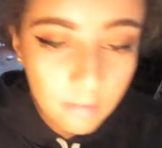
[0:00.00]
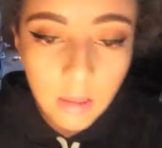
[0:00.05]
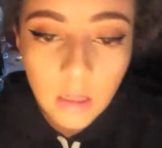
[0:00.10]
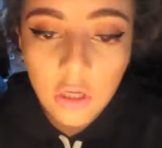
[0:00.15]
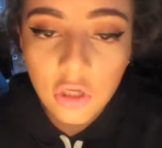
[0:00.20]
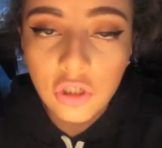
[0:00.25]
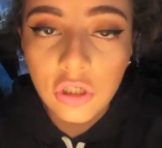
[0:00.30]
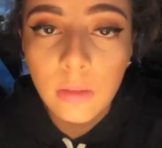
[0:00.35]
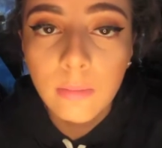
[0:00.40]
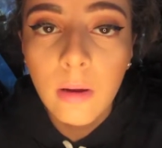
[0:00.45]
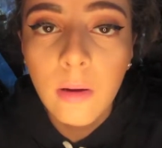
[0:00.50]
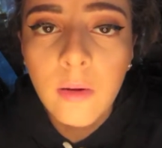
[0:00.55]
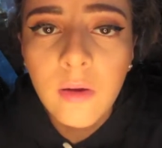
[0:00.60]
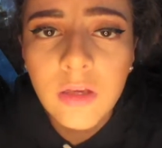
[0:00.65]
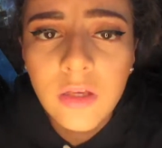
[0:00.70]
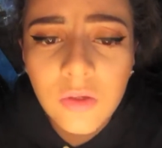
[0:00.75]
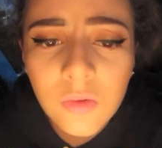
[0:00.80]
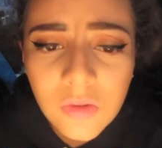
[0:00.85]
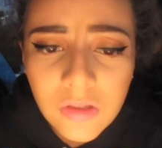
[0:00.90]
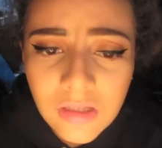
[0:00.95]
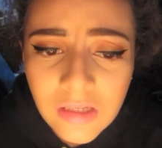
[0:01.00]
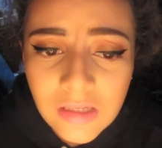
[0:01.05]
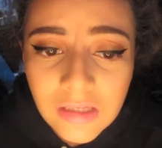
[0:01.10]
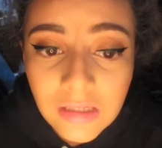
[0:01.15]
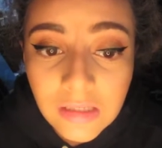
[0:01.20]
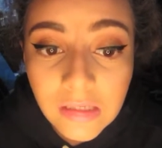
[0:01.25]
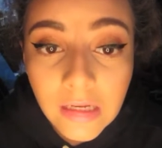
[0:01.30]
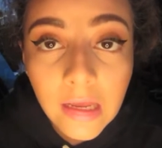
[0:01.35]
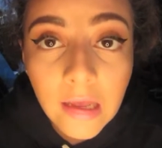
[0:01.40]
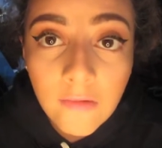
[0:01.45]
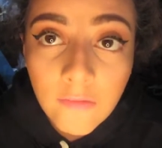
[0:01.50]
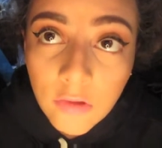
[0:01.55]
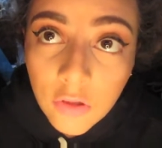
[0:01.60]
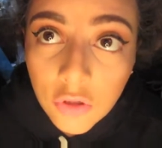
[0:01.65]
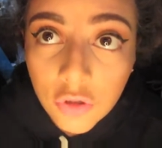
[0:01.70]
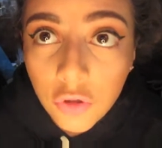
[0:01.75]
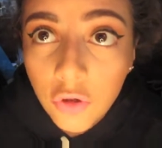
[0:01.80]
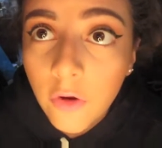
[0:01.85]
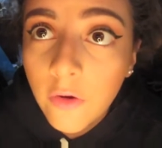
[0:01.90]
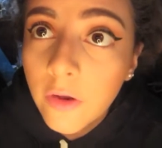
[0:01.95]
blush. I probably use this in every
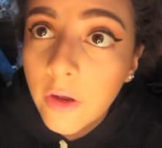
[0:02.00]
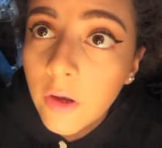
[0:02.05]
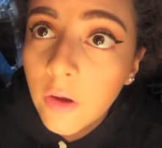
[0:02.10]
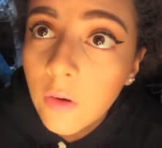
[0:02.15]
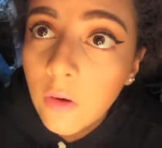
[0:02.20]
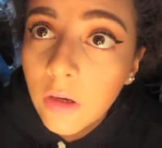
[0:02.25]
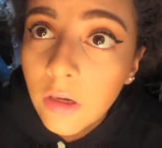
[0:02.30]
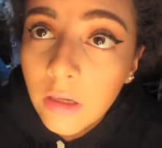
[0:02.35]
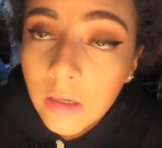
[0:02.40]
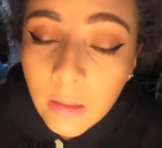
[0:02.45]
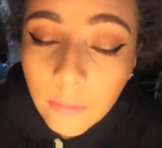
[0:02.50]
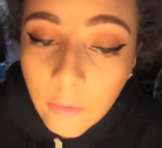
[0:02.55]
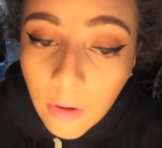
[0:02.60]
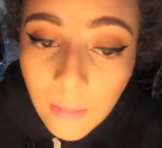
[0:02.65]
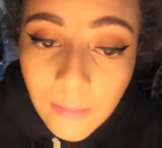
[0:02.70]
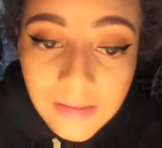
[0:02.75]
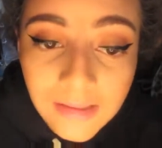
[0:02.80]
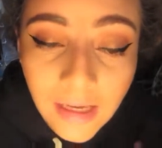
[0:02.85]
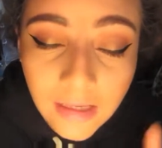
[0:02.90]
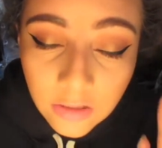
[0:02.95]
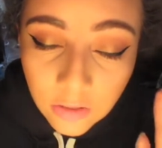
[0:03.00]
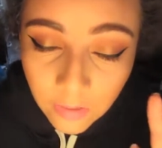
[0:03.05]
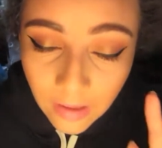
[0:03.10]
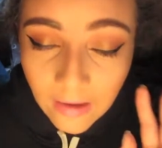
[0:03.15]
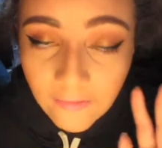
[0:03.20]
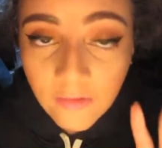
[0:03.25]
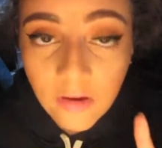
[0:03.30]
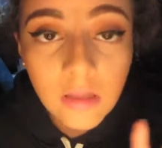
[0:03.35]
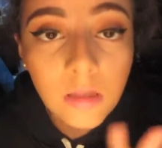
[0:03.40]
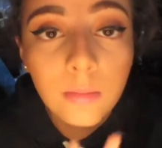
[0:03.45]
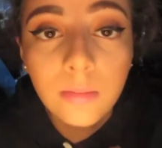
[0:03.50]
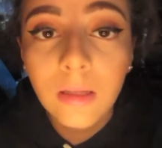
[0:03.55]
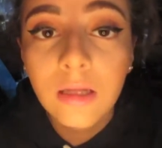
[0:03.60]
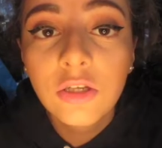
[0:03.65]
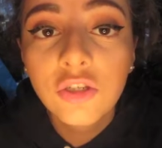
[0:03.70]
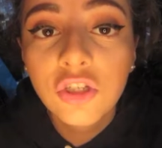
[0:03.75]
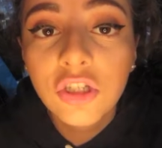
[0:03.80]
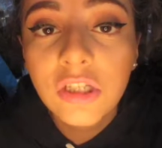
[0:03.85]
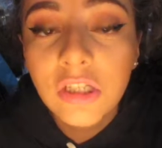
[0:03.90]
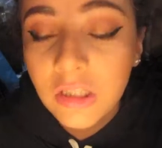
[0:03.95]
tutorial, and I promise I do have other
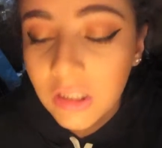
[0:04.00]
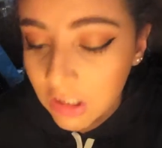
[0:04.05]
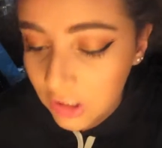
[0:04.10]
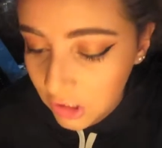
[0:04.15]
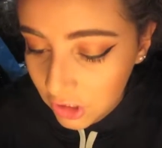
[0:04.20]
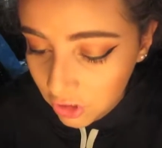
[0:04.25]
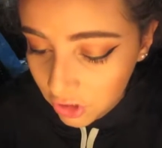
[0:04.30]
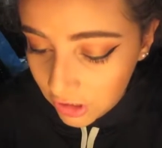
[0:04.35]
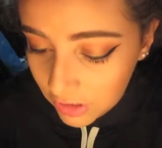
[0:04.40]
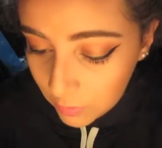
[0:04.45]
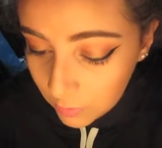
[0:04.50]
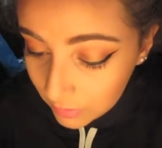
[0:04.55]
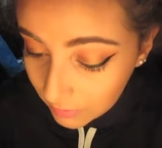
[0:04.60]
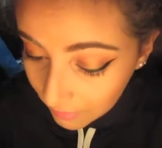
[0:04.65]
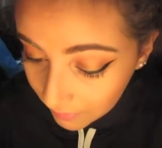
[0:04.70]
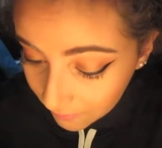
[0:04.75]
blushes. This is just one